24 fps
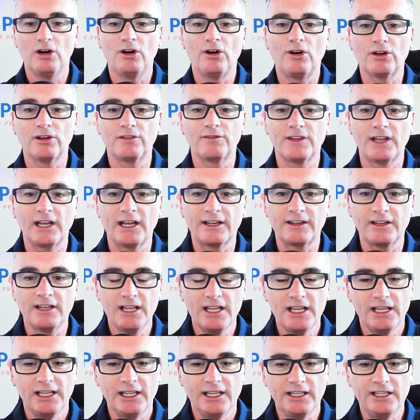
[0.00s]
all of that
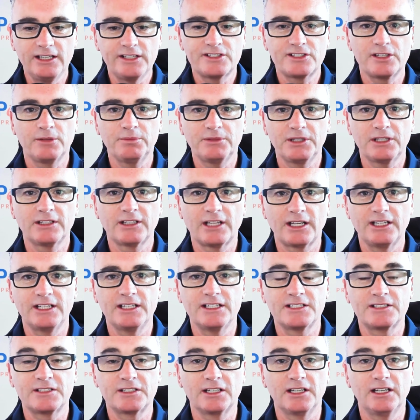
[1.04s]
it is something that
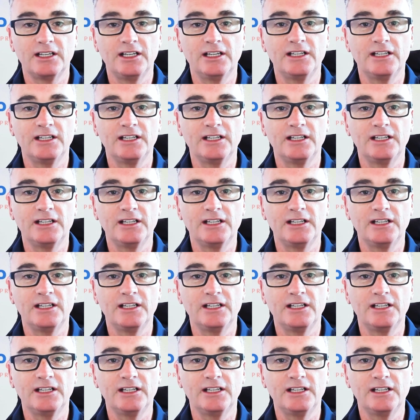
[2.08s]
is